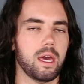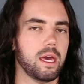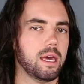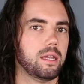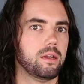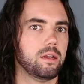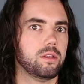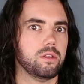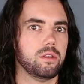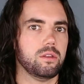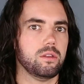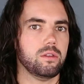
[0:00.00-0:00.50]

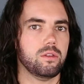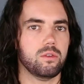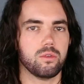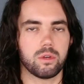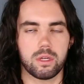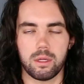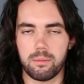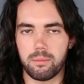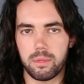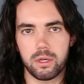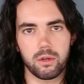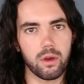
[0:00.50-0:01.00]
And you
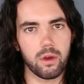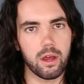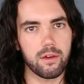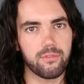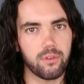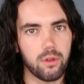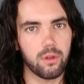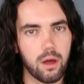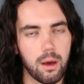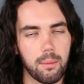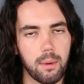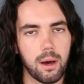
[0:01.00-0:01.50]
can be
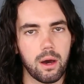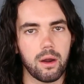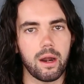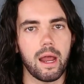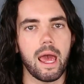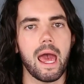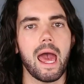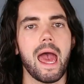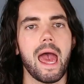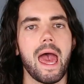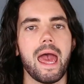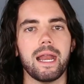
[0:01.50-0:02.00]
grateful about
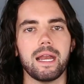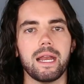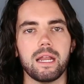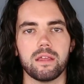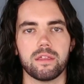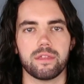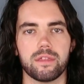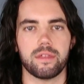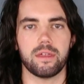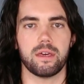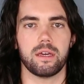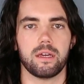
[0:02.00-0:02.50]

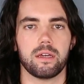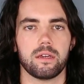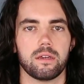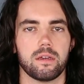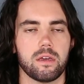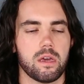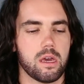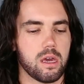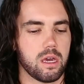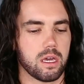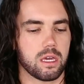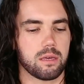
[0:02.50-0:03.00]
anything.
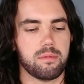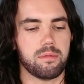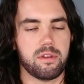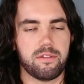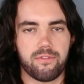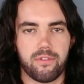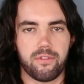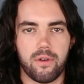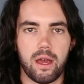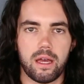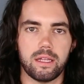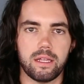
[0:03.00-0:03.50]
It could be
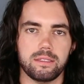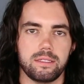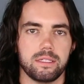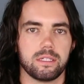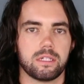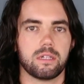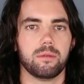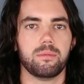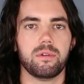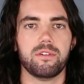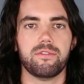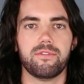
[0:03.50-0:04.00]
friends,
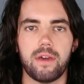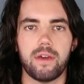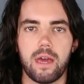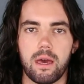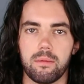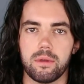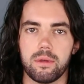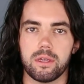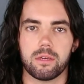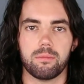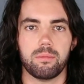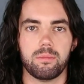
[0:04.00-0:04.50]
it could be
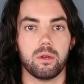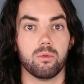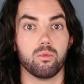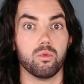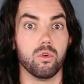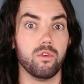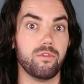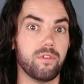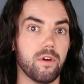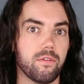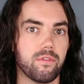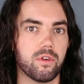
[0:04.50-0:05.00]
family, it could be a
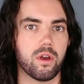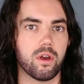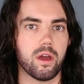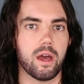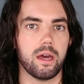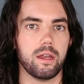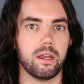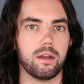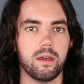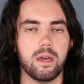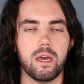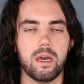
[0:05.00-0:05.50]
roof over your
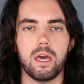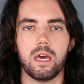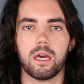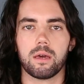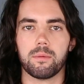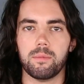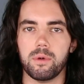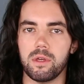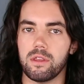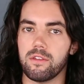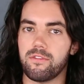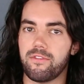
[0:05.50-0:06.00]
head, it
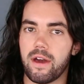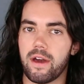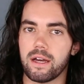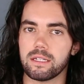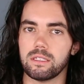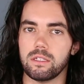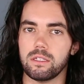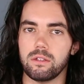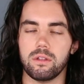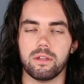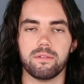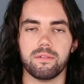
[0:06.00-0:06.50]
could be the
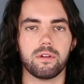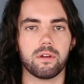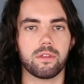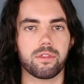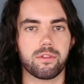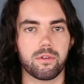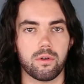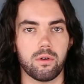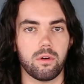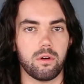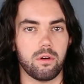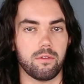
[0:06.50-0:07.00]
fact that you live in a
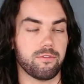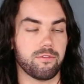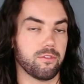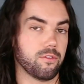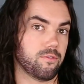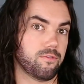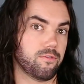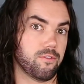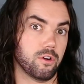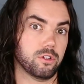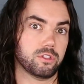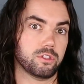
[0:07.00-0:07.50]

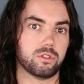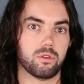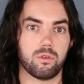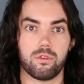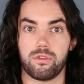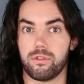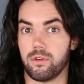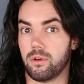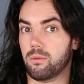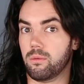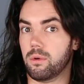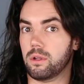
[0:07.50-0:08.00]
first or
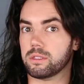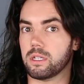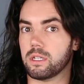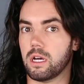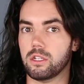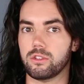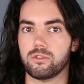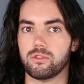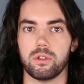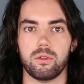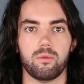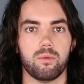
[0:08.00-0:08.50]
third world
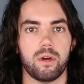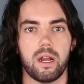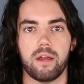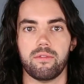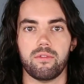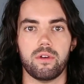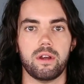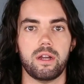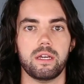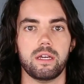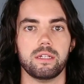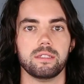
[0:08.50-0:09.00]
country,
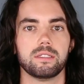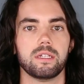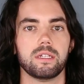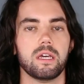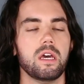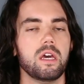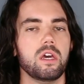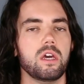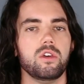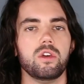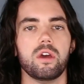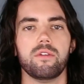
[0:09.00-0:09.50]
whatever it is.
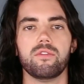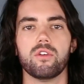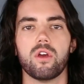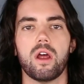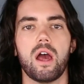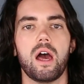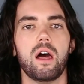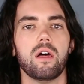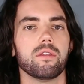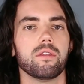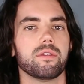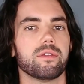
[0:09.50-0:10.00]
You have your
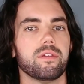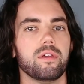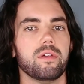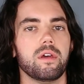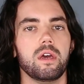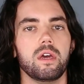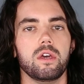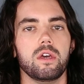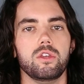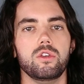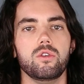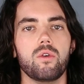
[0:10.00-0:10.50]
health,
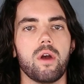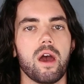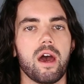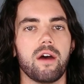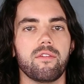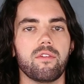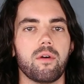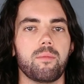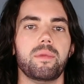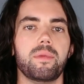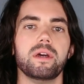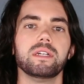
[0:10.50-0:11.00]
you
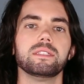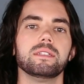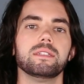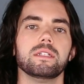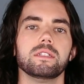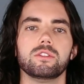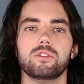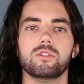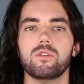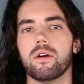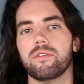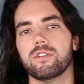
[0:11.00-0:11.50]
have a
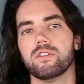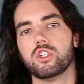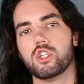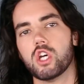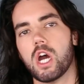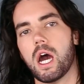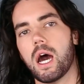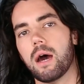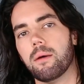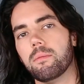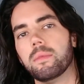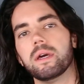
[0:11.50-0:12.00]
business, you have a
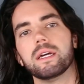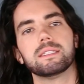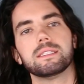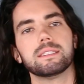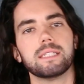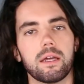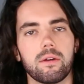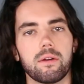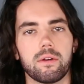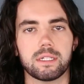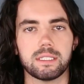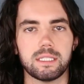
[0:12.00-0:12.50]
job,
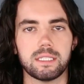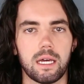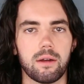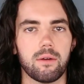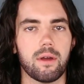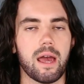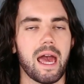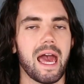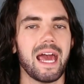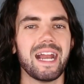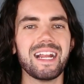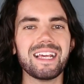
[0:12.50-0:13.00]
etc.,
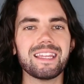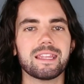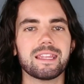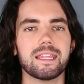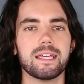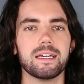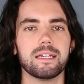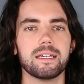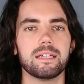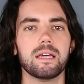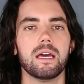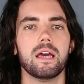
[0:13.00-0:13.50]
etc.
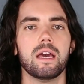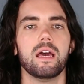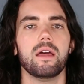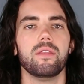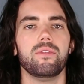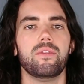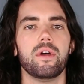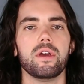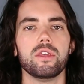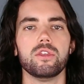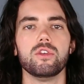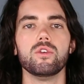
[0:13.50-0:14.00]
Anything
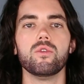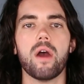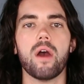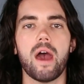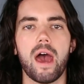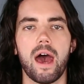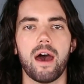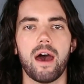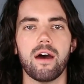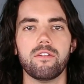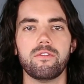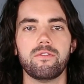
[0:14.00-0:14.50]
that you
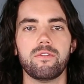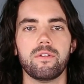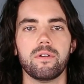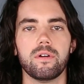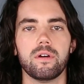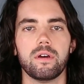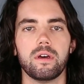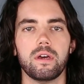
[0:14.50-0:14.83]
have,